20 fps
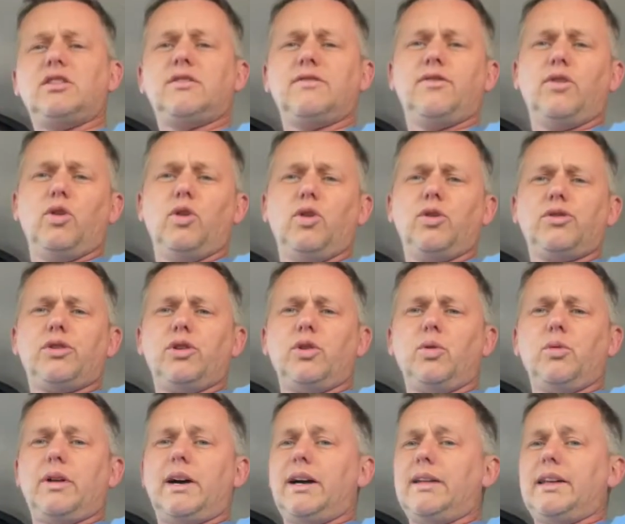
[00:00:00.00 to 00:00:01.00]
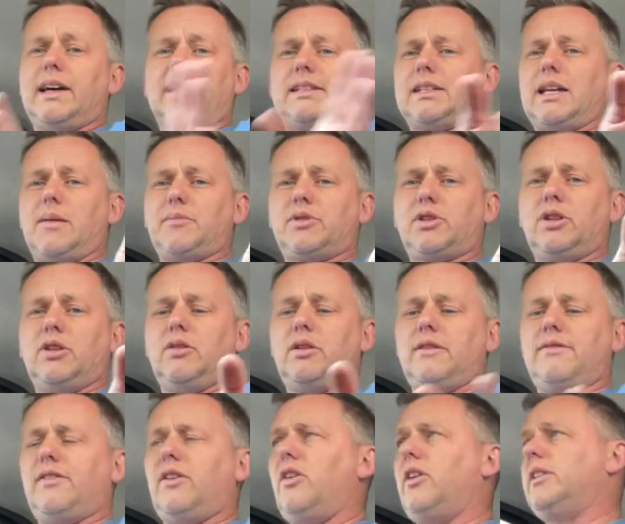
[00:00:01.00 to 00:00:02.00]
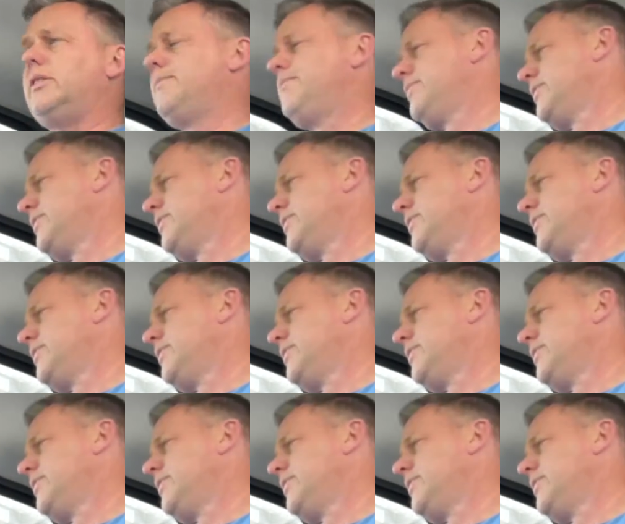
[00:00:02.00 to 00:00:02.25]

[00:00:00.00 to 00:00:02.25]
to fourth, and all that, that's absolutely fine.